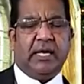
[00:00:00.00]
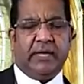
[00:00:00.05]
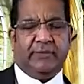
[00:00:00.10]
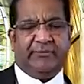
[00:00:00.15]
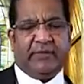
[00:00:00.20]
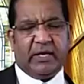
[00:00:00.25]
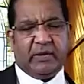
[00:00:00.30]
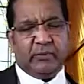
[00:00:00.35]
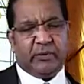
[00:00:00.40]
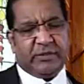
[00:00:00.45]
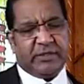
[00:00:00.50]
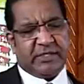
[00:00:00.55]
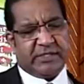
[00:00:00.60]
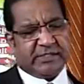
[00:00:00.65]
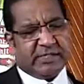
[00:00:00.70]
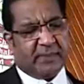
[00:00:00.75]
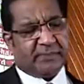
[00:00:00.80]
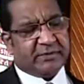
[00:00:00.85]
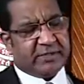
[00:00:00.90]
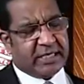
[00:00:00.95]
And then with
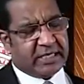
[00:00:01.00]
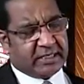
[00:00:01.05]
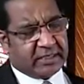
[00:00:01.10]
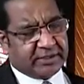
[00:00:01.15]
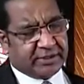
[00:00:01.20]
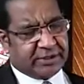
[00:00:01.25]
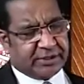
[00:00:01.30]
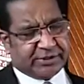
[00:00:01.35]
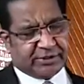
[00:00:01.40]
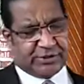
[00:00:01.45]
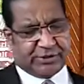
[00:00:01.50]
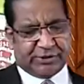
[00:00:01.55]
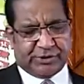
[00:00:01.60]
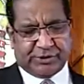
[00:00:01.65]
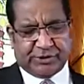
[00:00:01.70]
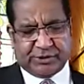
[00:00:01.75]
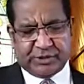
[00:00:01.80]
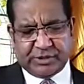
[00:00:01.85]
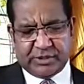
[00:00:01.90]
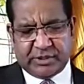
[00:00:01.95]
this uptake in
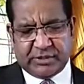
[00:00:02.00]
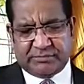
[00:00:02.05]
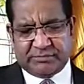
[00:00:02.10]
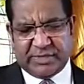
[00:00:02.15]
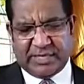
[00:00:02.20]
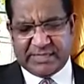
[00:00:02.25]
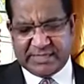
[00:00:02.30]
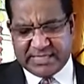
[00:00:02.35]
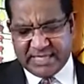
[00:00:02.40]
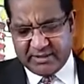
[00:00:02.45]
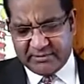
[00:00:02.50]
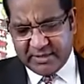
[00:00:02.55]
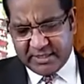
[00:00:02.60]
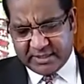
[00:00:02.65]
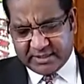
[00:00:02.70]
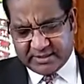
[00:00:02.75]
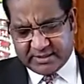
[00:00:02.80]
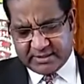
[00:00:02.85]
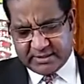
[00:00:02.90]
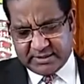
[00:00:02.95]
this
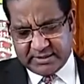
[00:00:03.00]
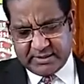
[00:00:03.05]
pandemic,